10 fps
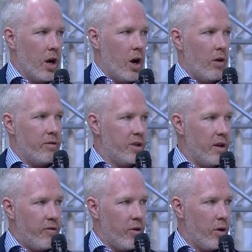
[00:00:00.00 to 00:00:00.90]
of
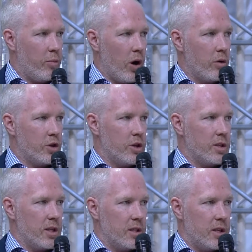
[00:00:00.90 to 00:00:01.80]
different
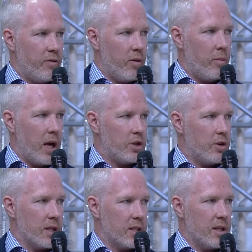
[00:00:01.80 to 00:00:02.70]
approaches and different
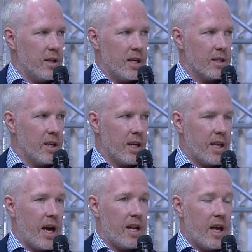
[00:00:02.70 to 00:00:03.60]
metrics and things like
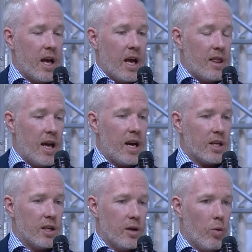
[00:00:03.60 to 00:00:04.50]
that. They
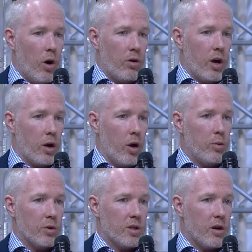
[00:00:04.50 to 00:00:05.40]
actually want a
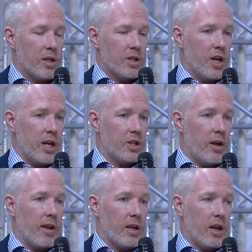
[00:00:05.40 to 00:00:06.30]
global stock exchange so
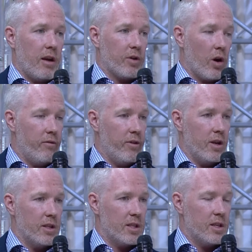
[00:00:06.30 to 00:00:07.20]
they can have
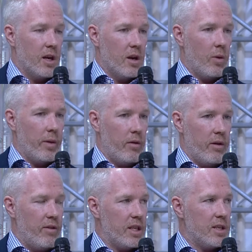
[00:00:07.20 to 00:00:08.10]
confidence when they're
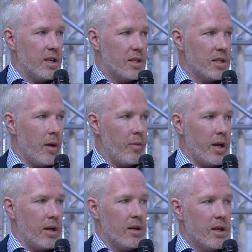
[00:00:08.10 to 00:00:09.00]
investing in
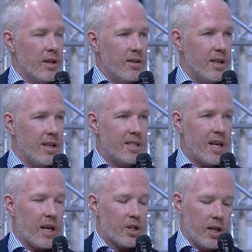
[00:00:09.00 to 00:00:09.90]
something that it is
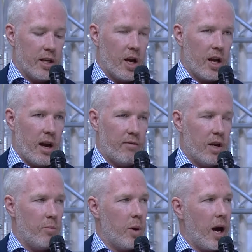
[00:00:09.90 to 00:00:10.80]
actually going to have an
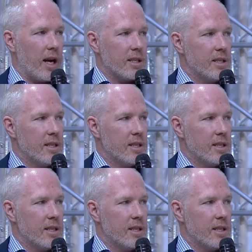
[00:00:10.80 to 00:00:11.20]
impact.